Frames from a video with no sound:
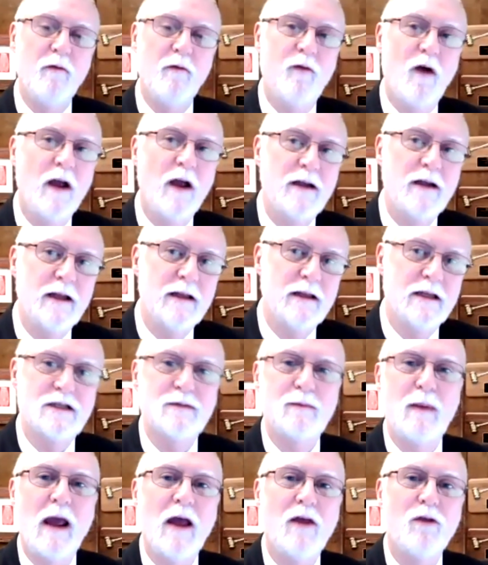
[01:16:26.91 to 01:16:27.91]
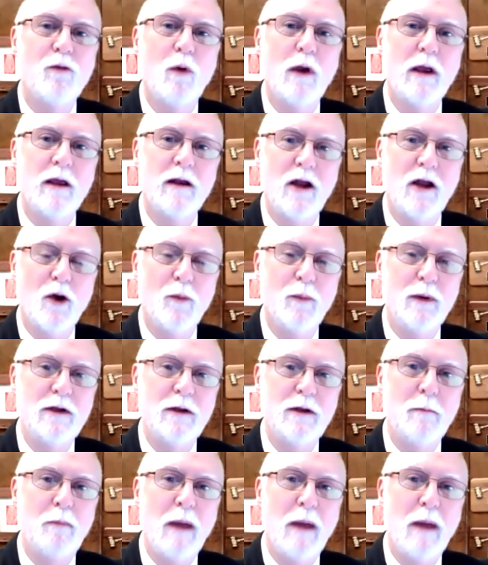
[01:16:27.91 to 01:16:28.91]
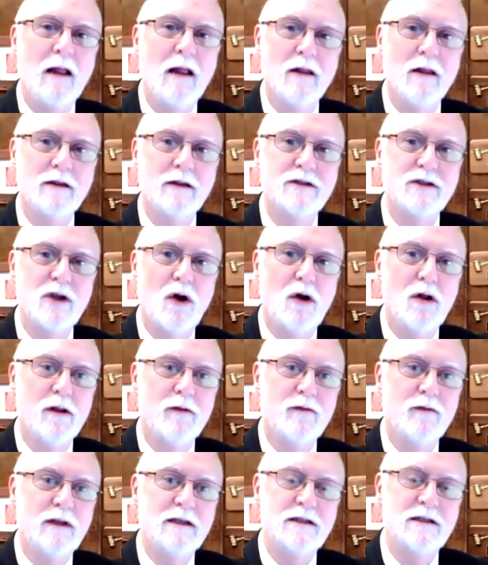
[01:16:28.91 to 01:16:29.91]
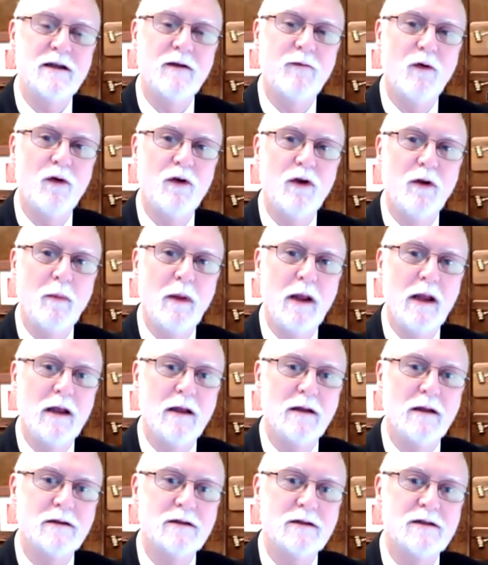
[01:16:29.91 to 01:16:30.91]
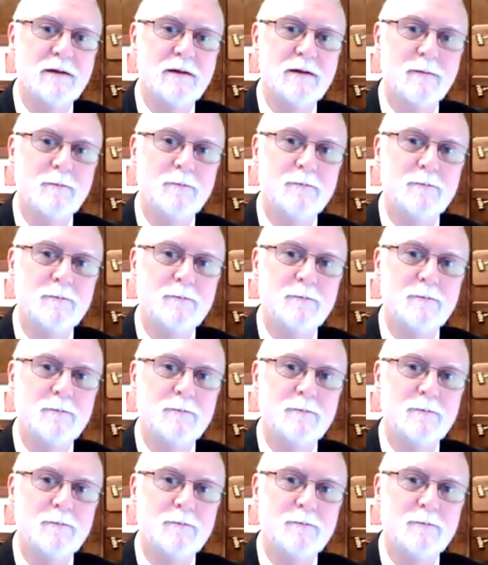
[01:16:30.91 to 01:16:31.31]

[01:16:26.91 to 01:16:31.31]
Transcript: finding this pathway and helping to balance all of these different demands?